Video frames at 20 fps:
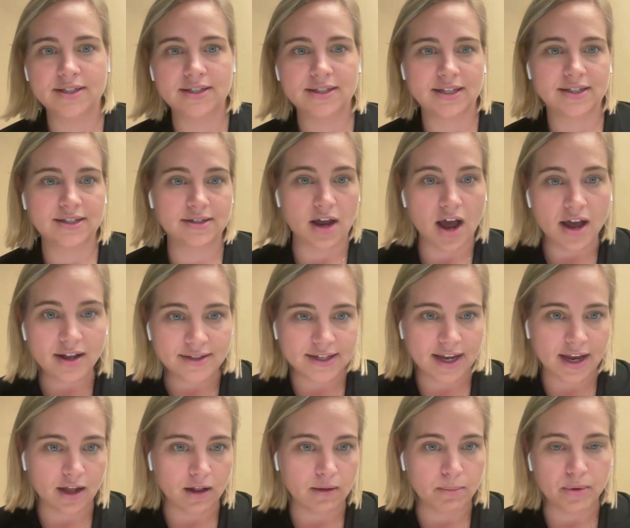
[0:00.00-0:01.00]
That's not
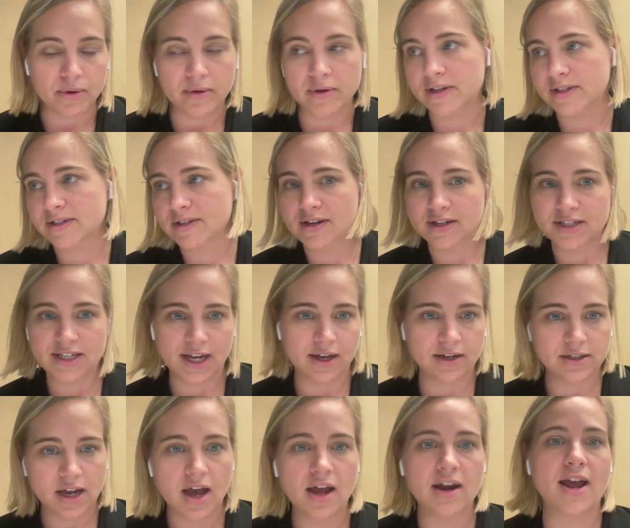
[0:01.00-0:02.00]
scalable, and it's going to take a
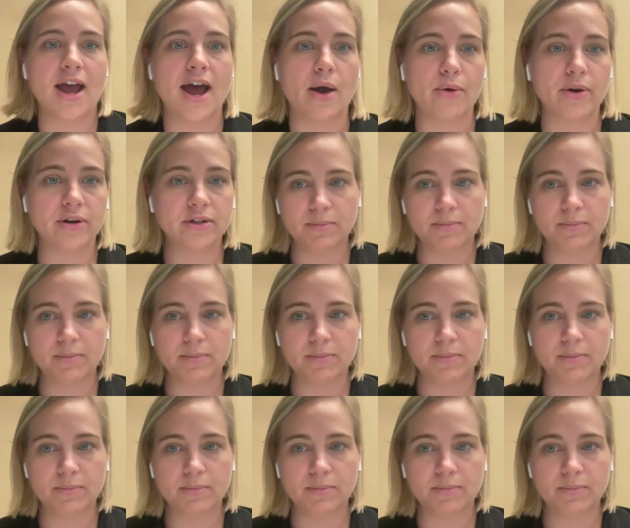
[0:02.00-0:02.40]
ton of hours,